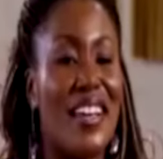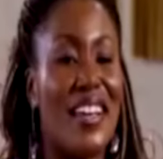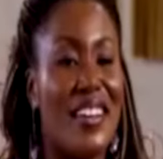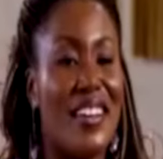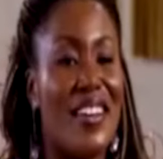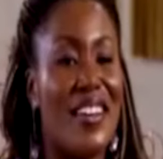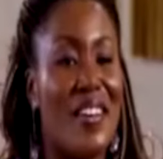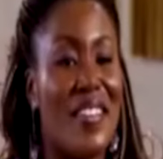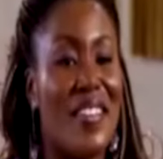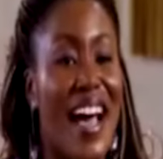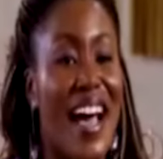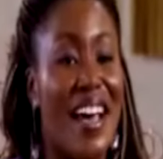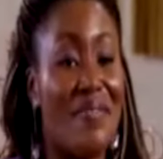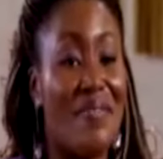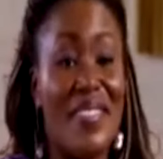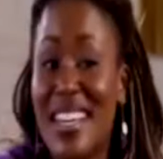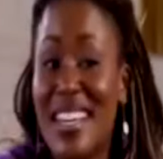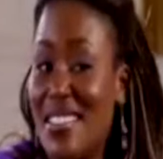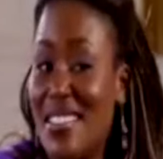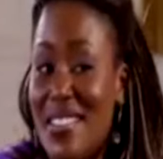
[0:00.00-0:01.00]
I want you to know that
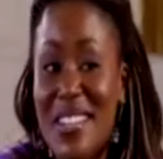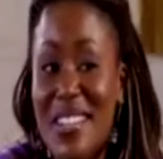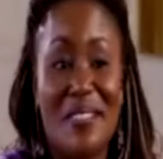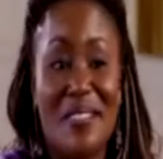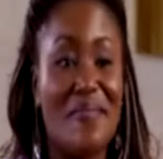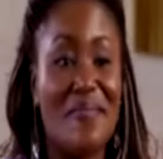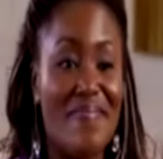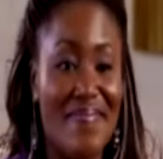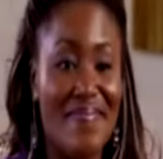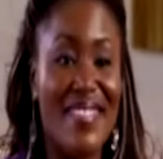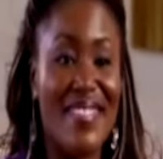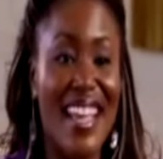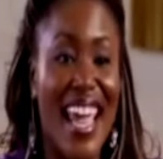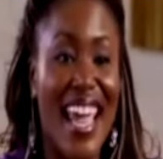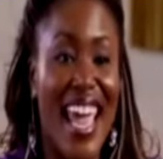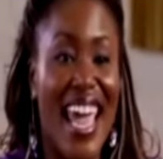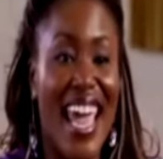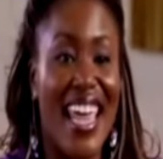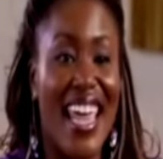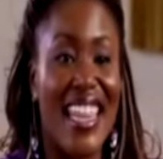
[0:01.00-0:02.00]
I've forgiven you,
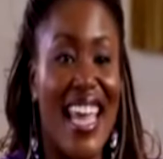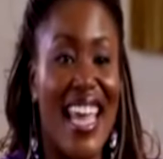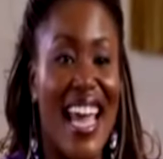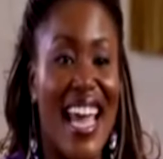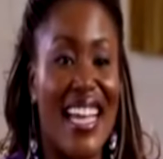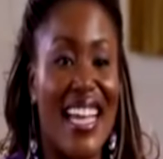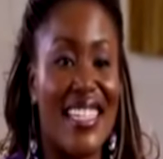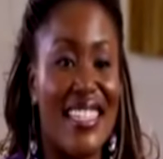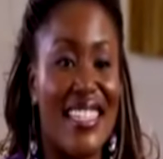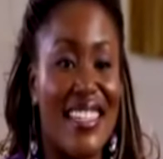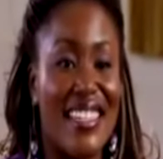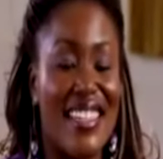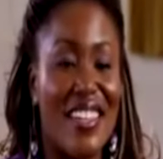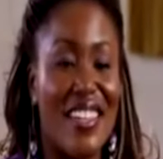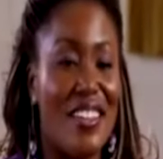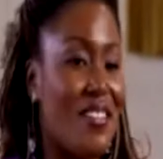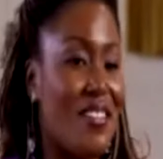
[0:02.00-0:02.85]
and that